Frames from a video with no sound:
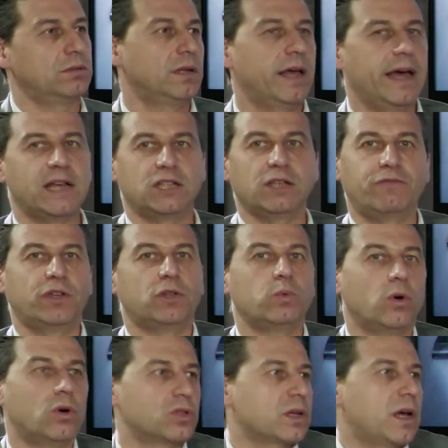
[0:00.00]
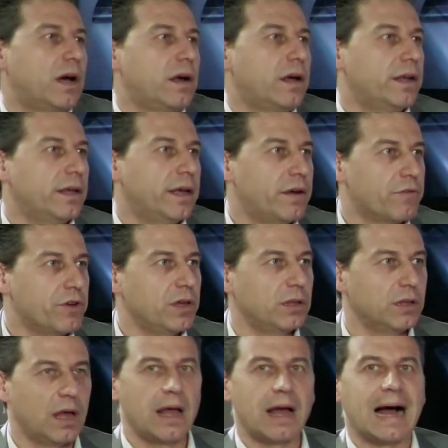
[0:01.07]
as if it was a real
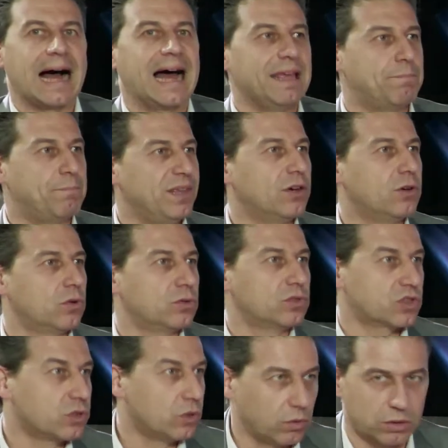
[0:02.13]
IP console.